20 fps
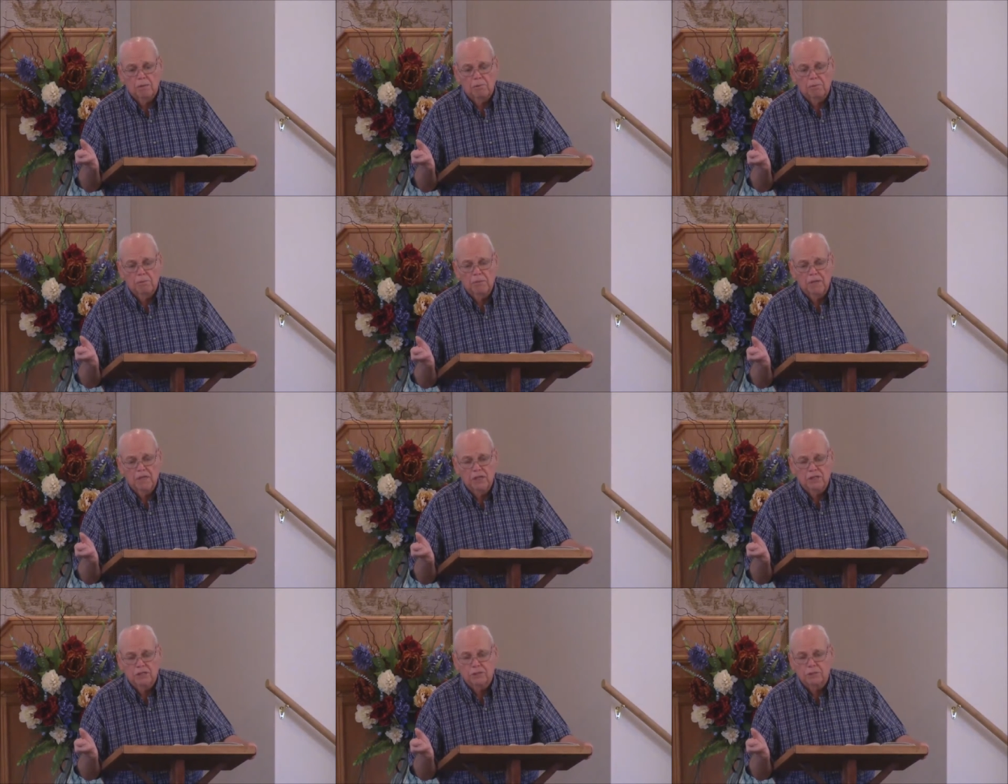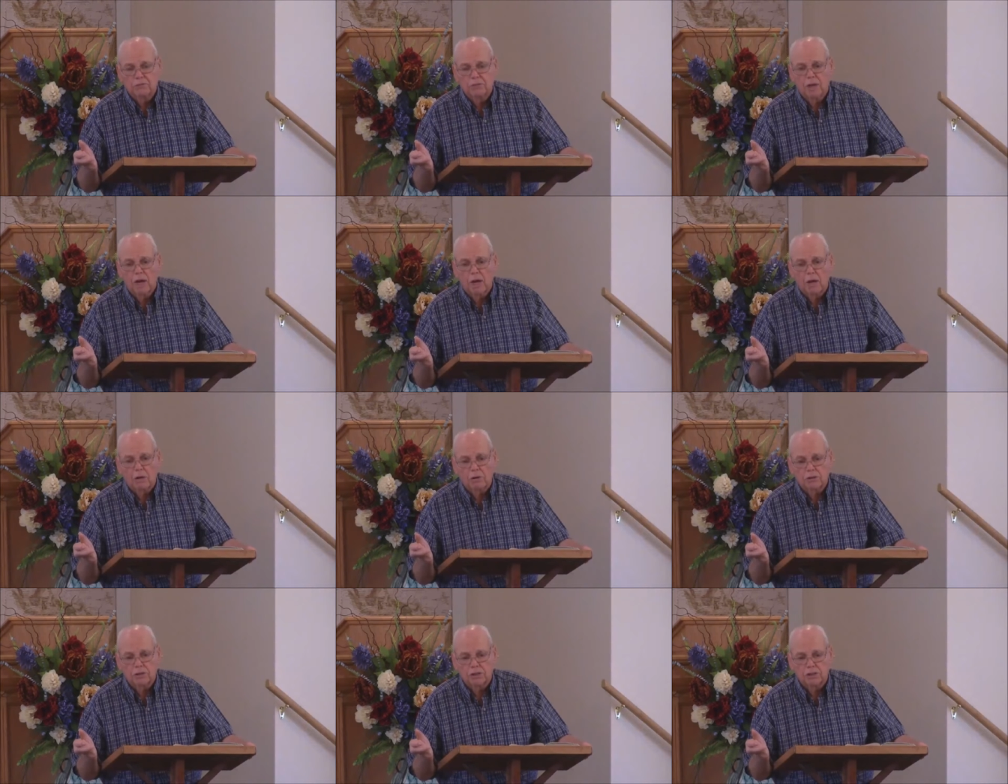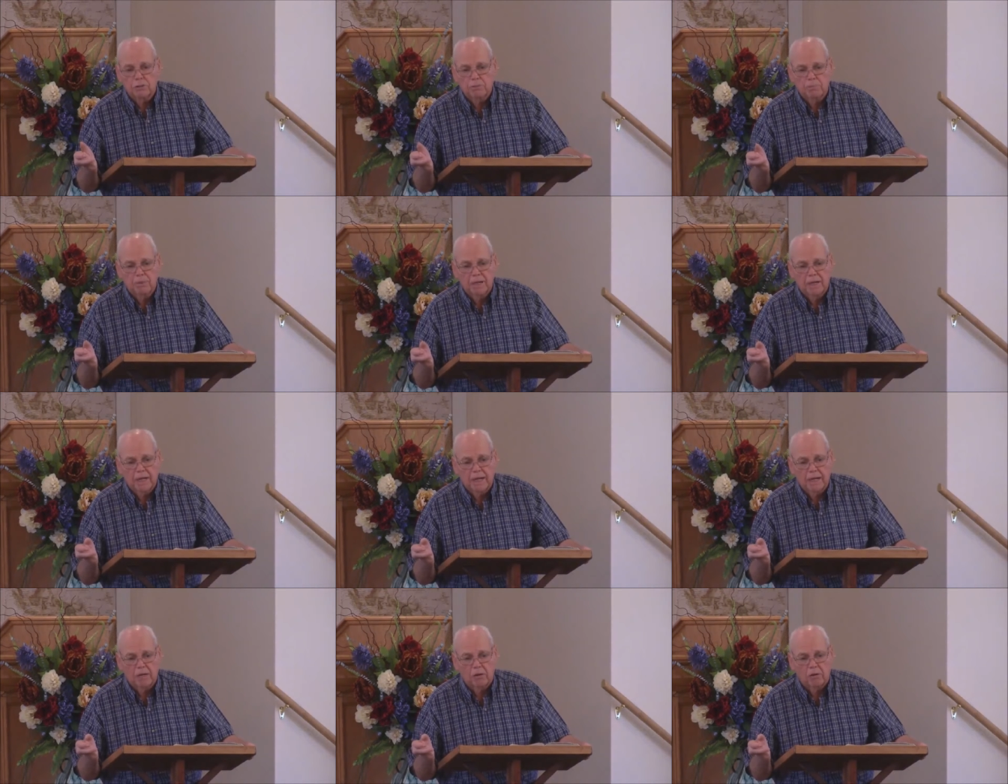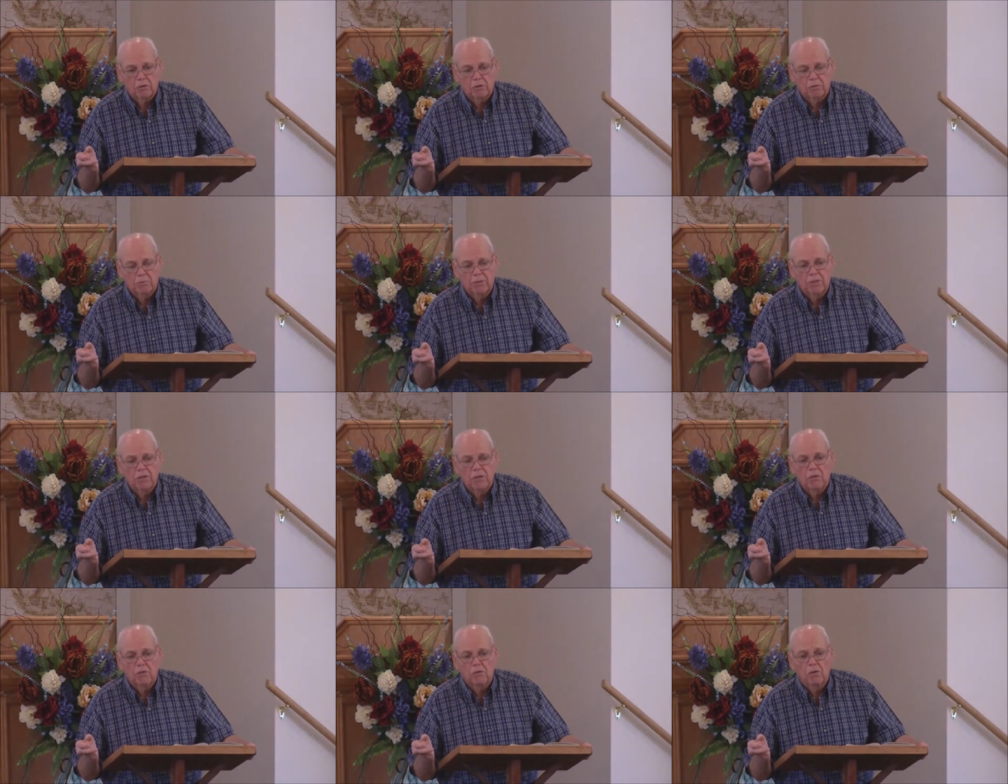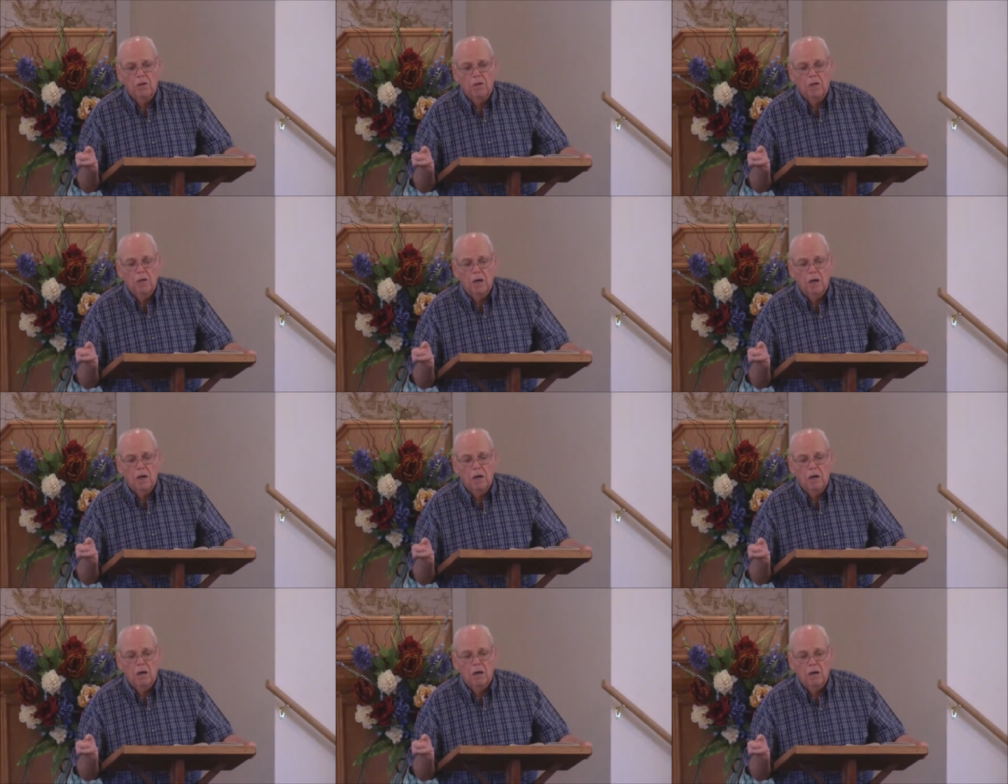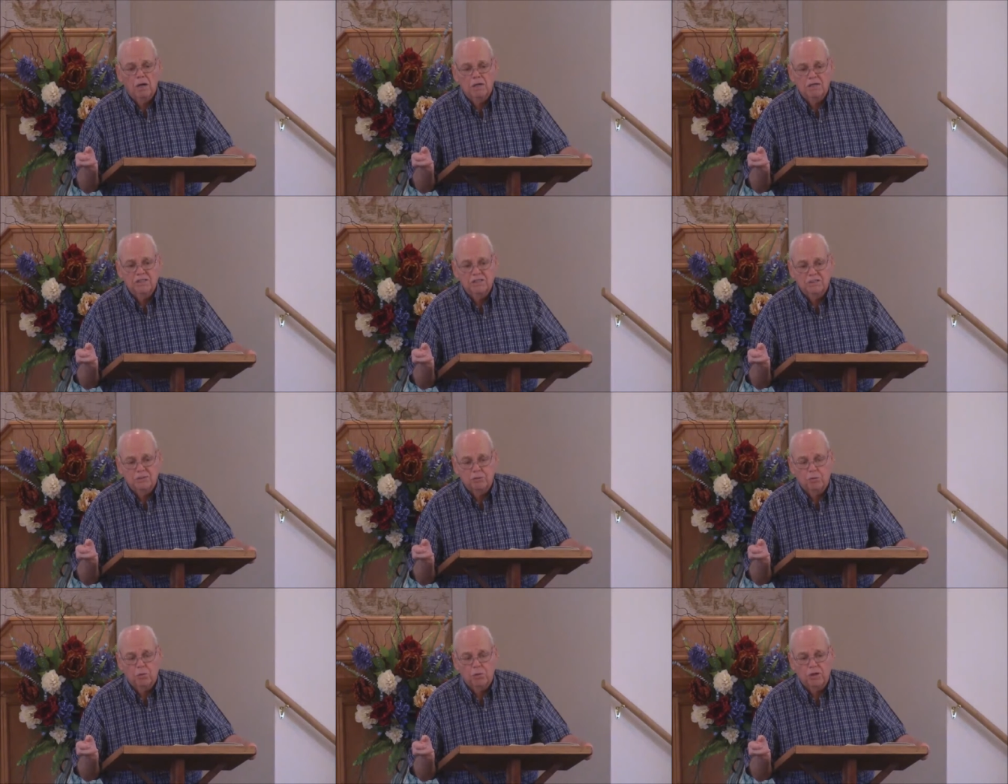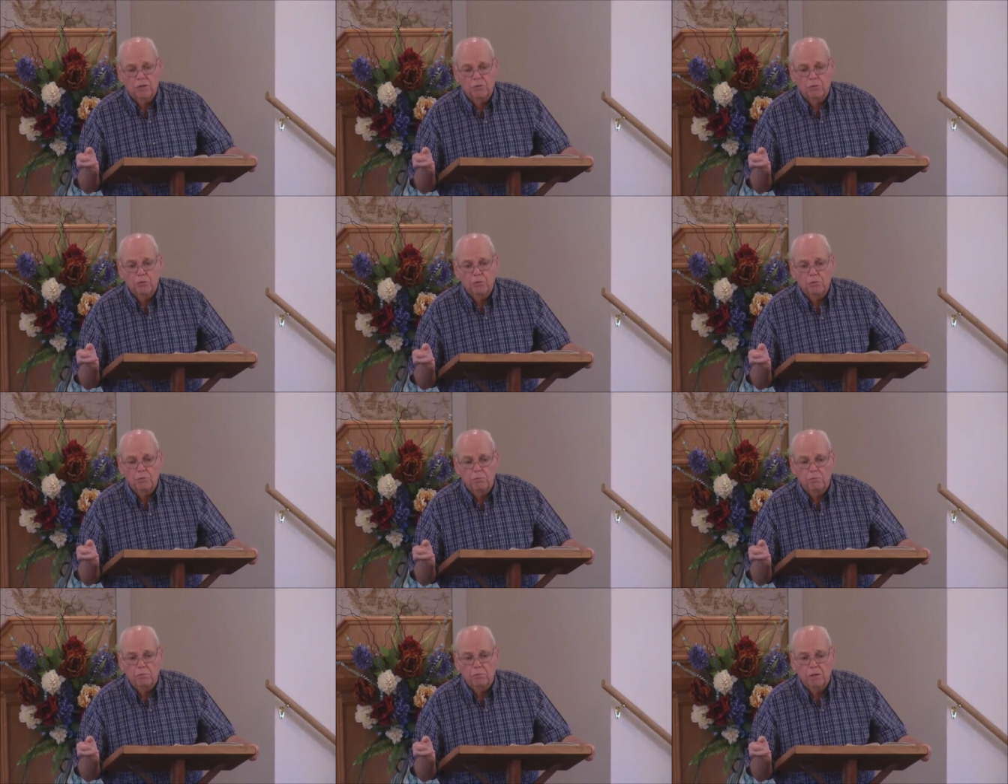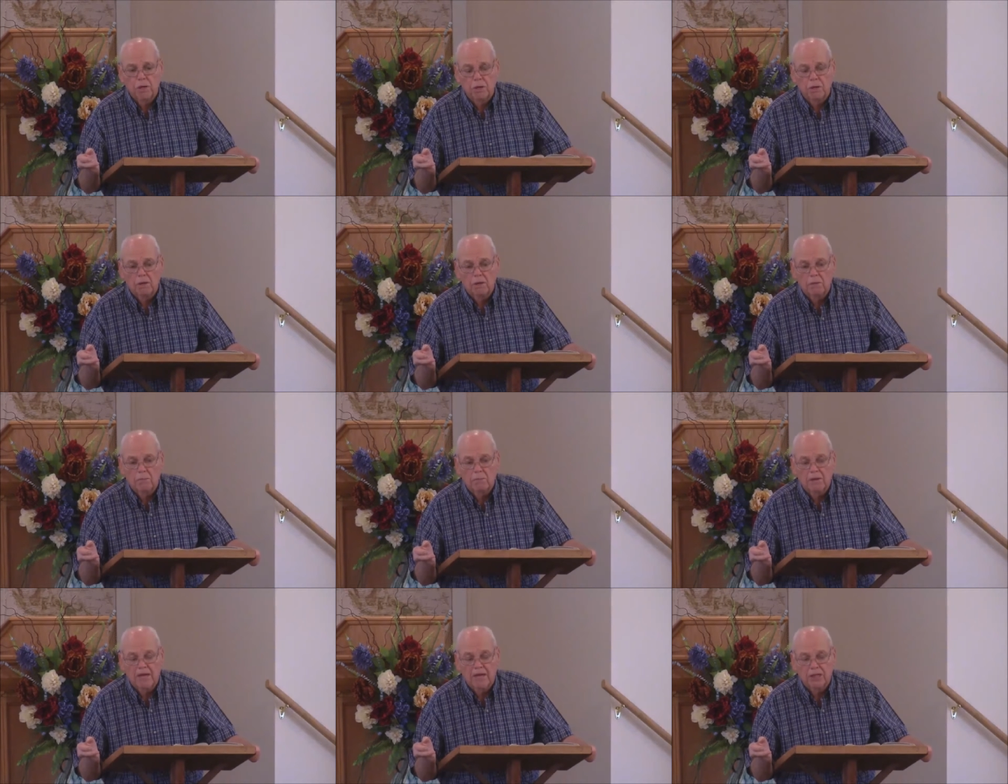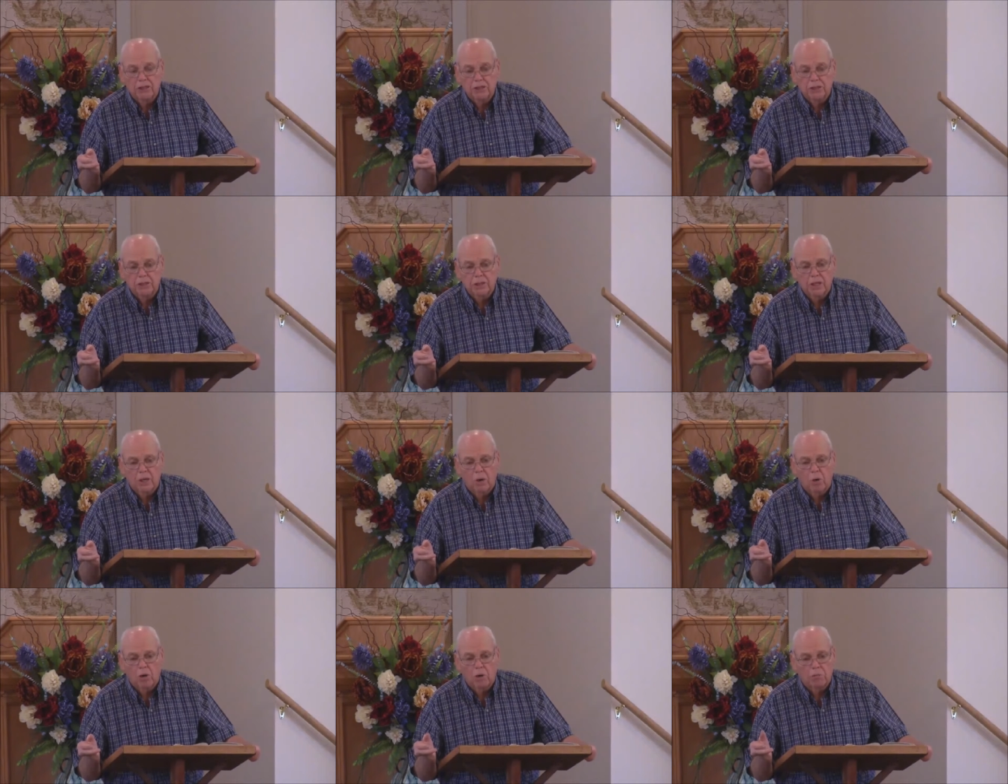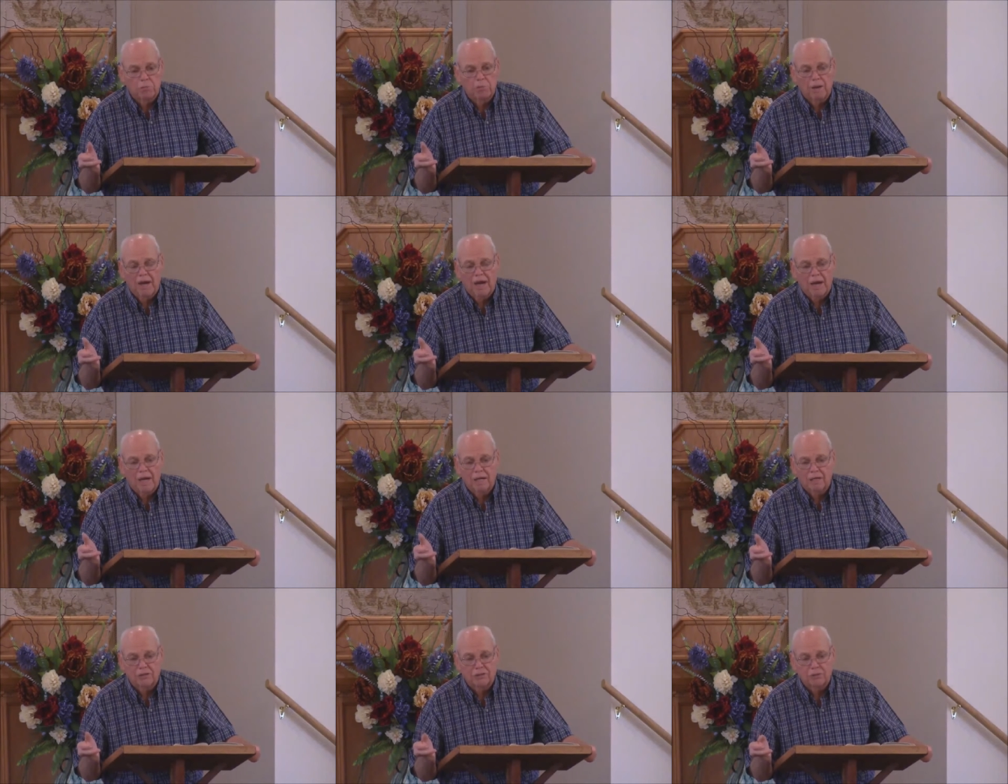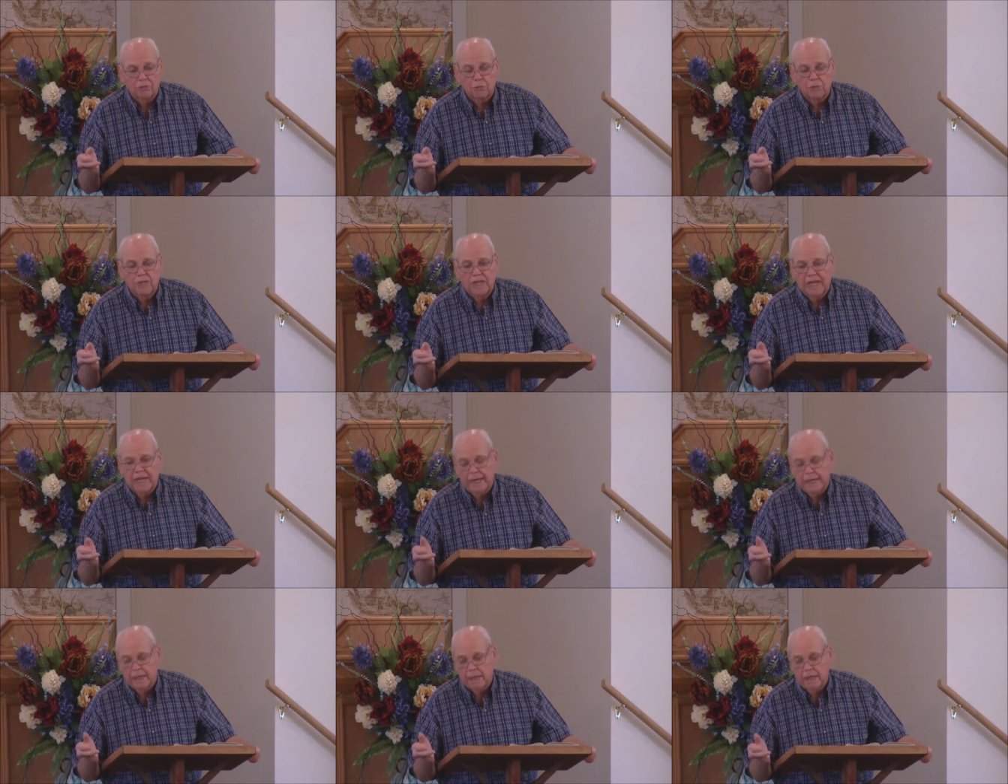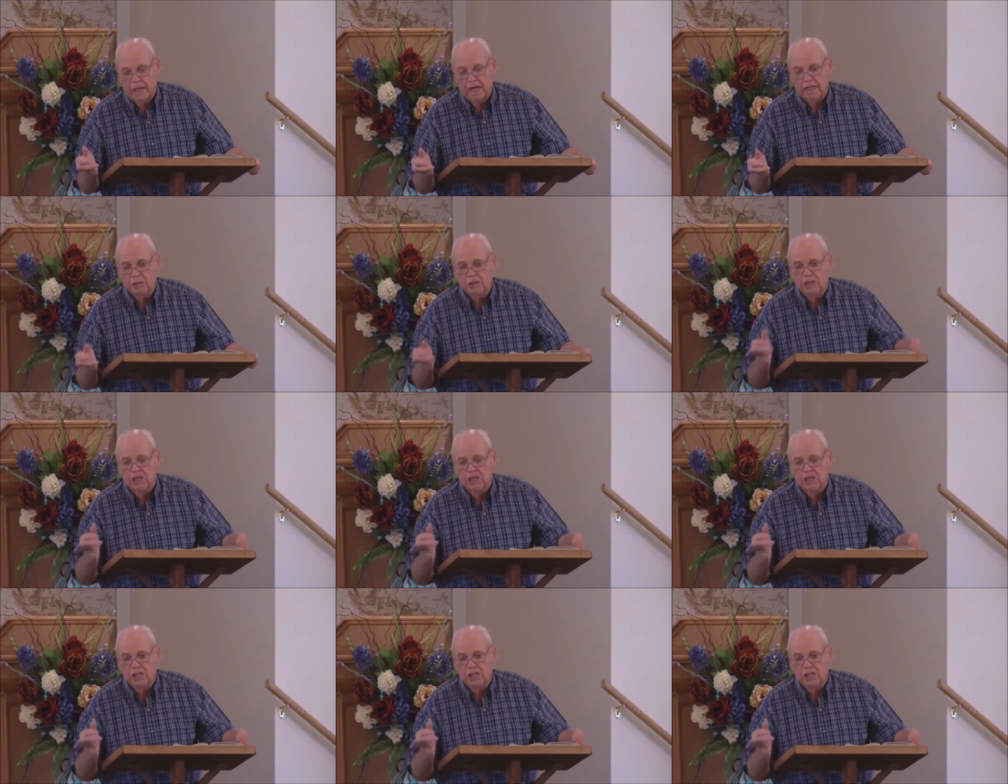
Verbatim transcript: millions of dollars in the bank, or to build a 20-room mansion, or buy 3 Cadillacs.